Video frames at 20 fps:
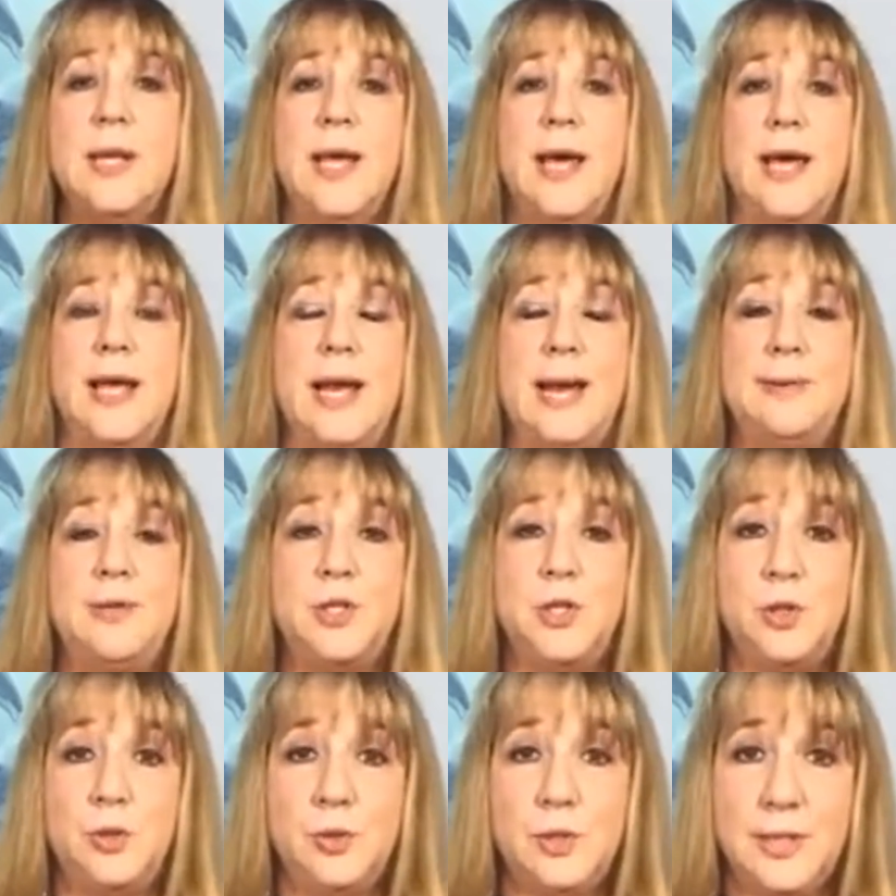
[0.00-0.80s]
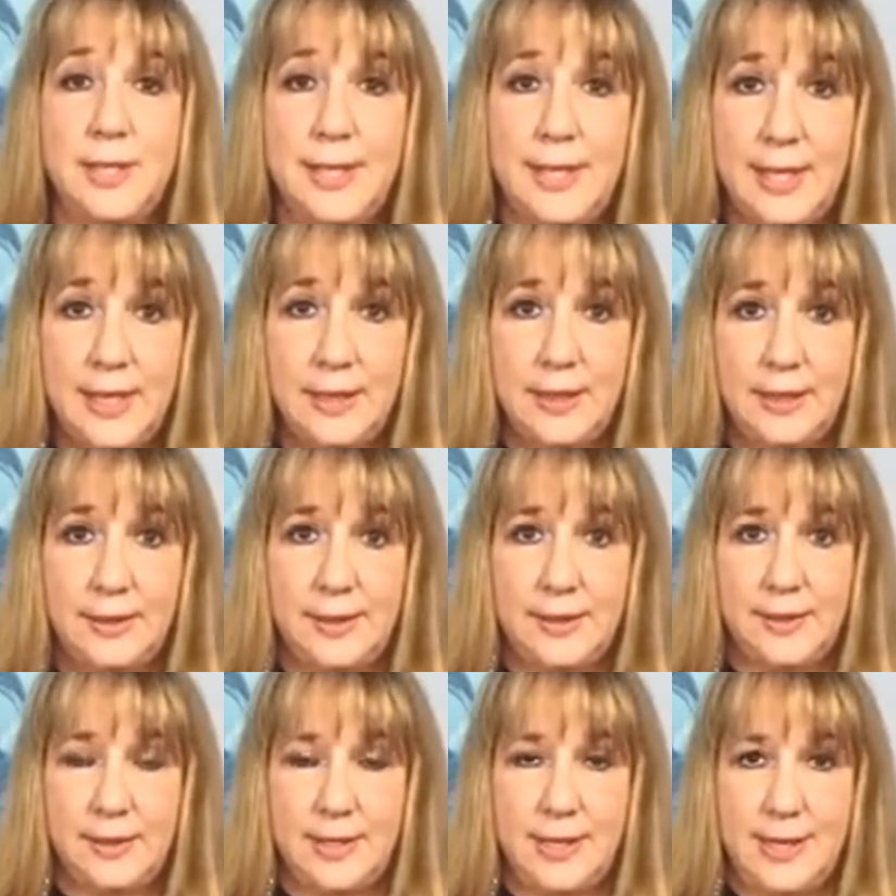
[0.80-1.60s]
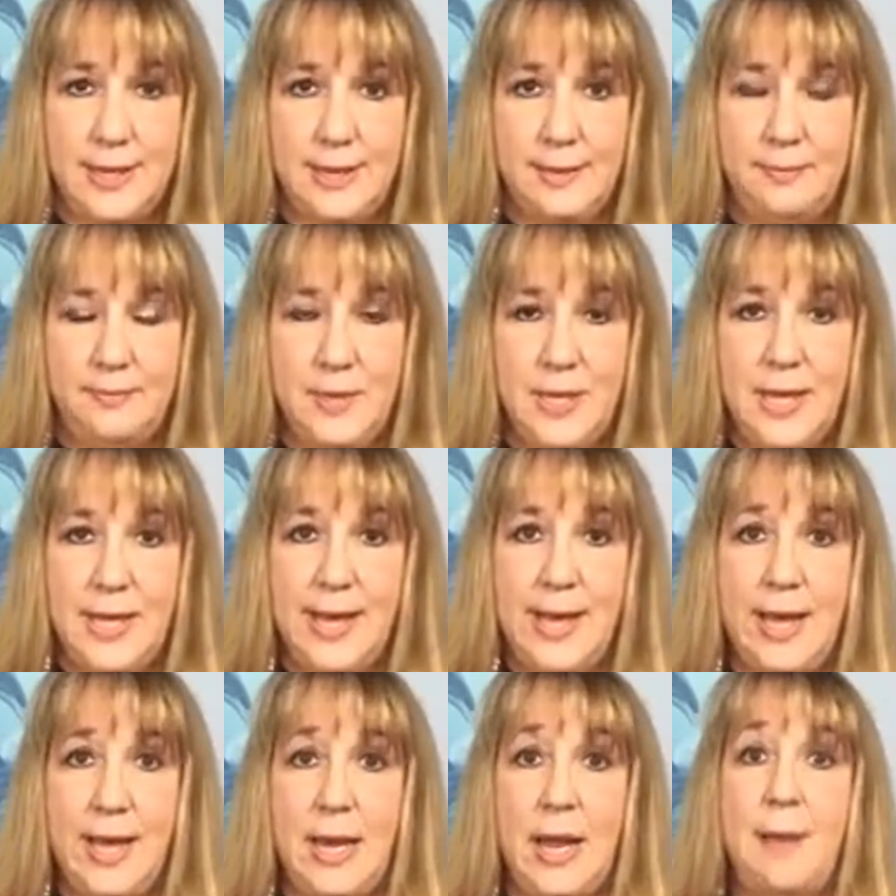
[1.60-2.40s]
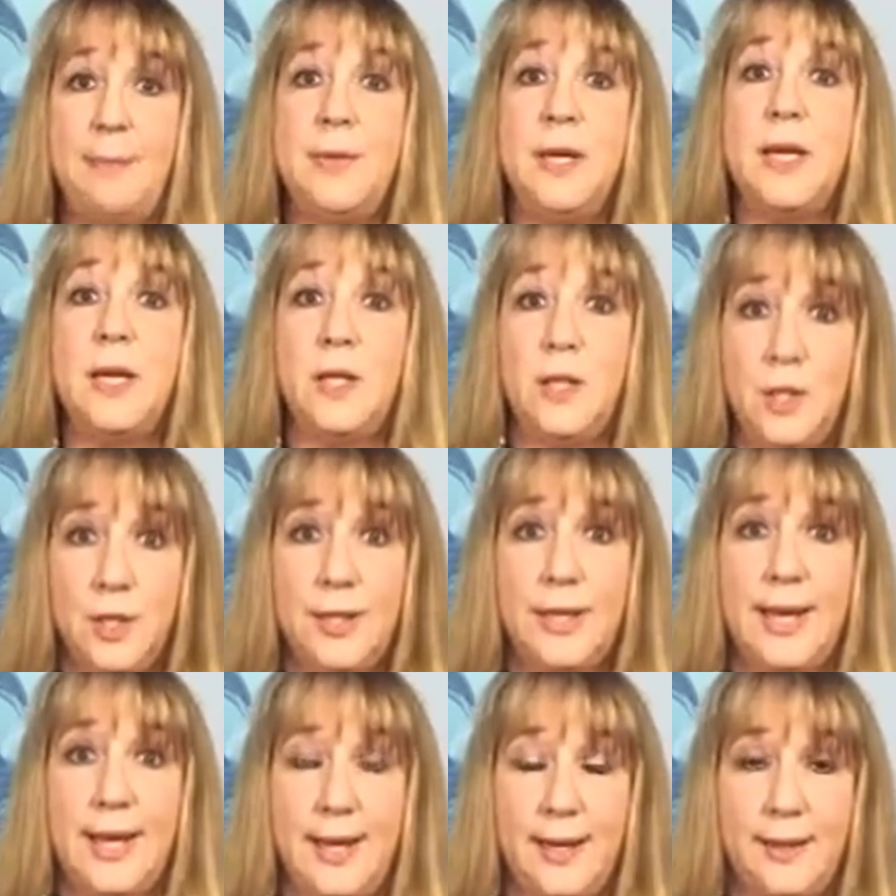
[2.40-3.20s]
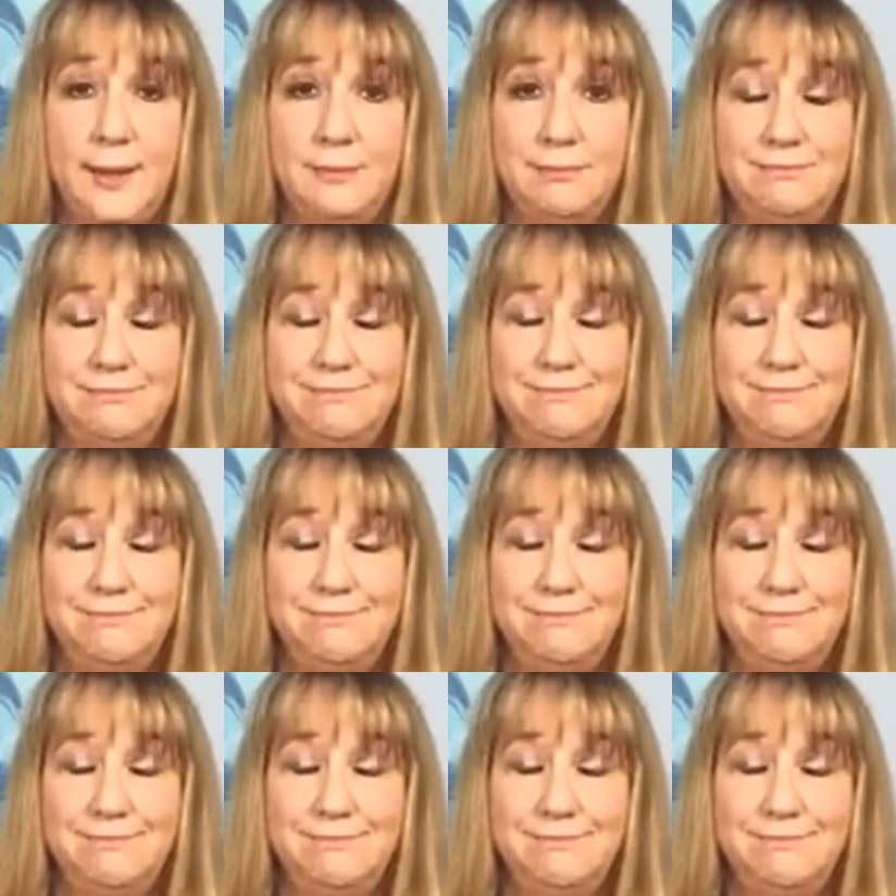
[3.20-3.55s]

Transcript: and I choose to heal it this time, and I'm going to look at it,